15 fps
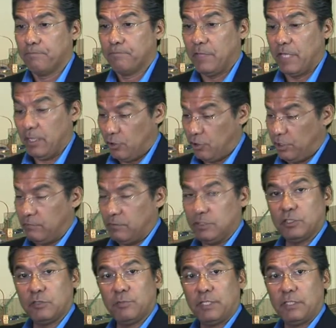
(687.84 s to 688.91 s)
It could even
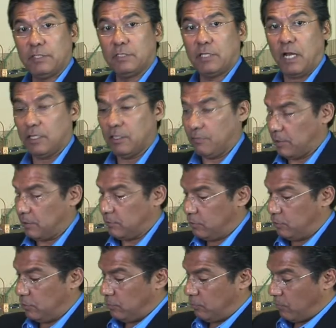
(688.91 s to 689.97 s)
just be this document.
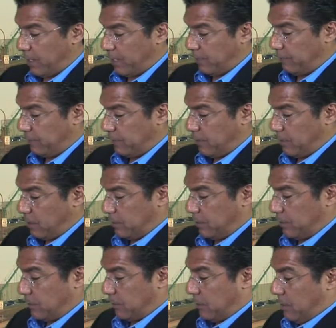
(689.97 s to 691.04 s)
You could write everything on
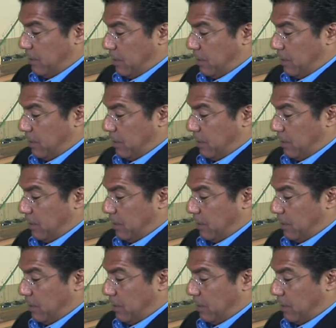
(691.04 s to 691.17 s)
here.